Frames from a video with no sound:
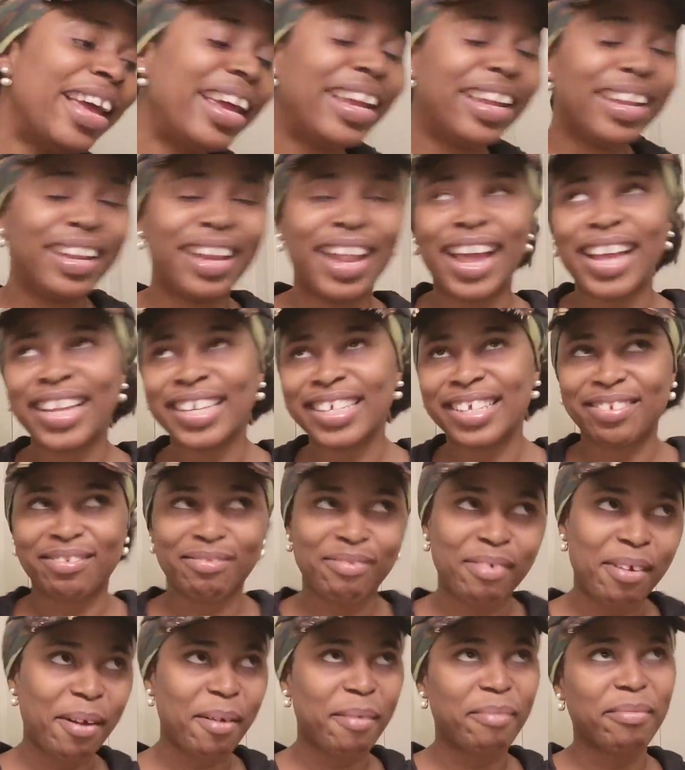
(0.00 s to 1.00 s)
He likes
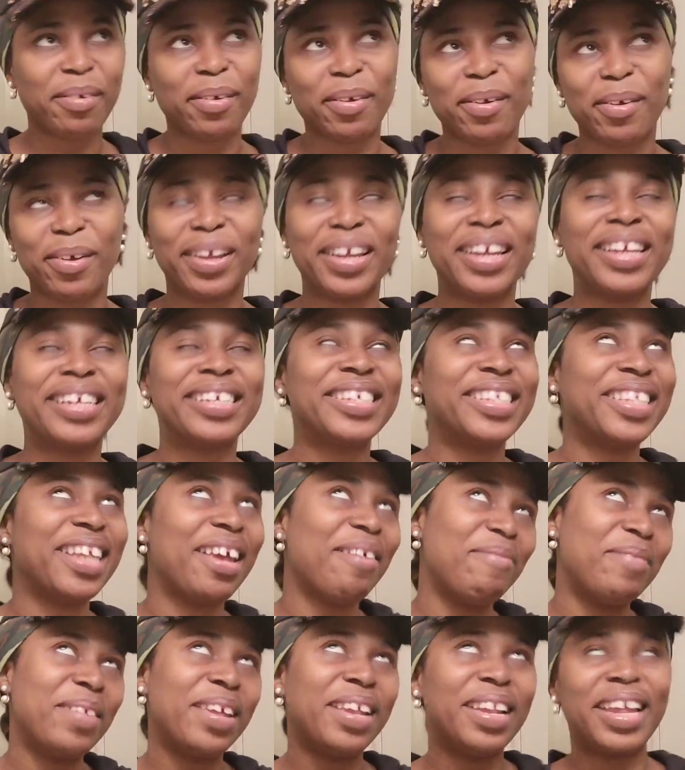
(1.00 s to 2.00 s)
trouble. He's
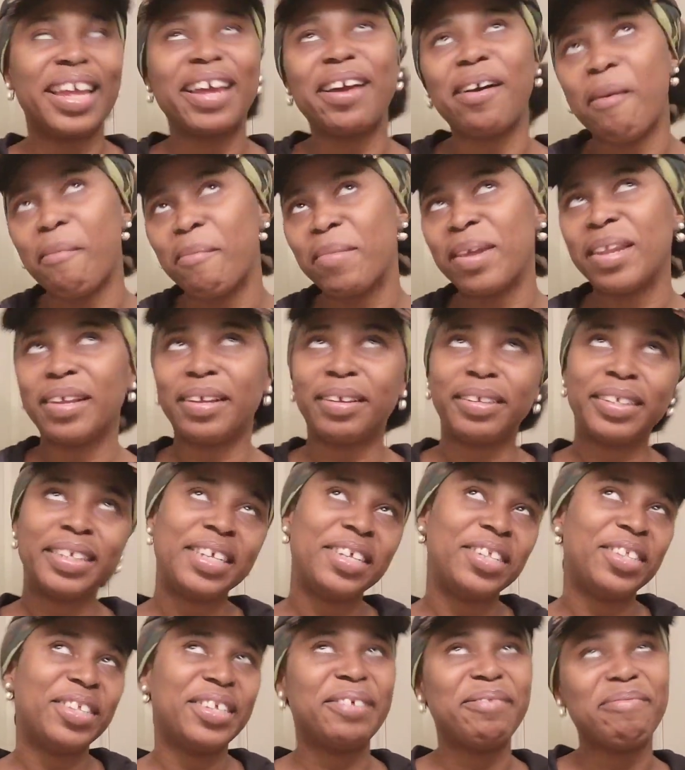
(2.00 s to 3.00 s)
definitely coming on
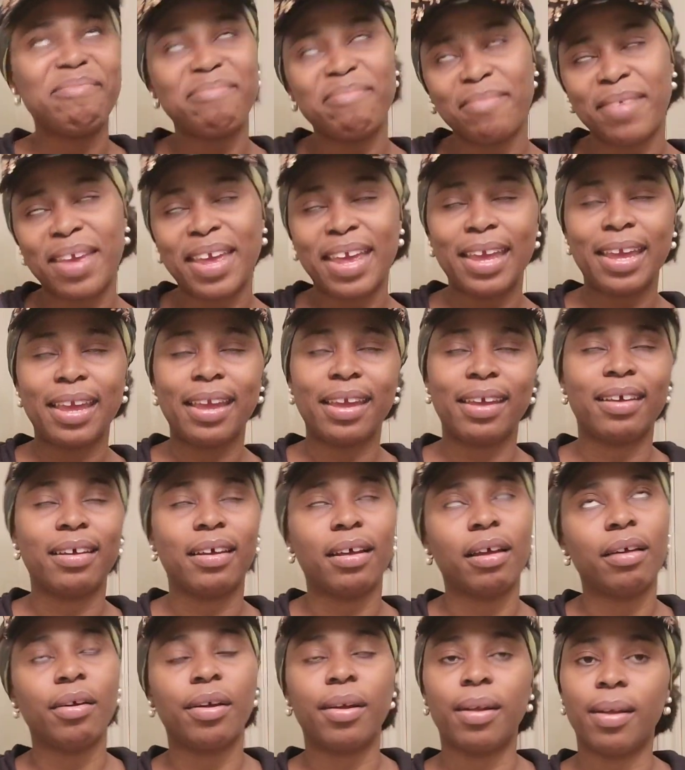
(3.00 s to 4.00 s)
me to me.
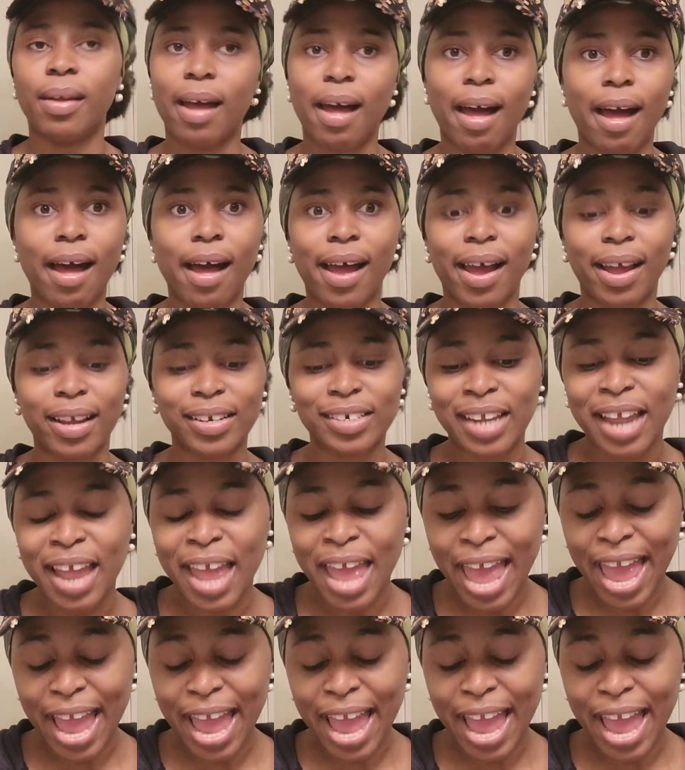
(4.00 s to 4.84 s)
Oh gosh.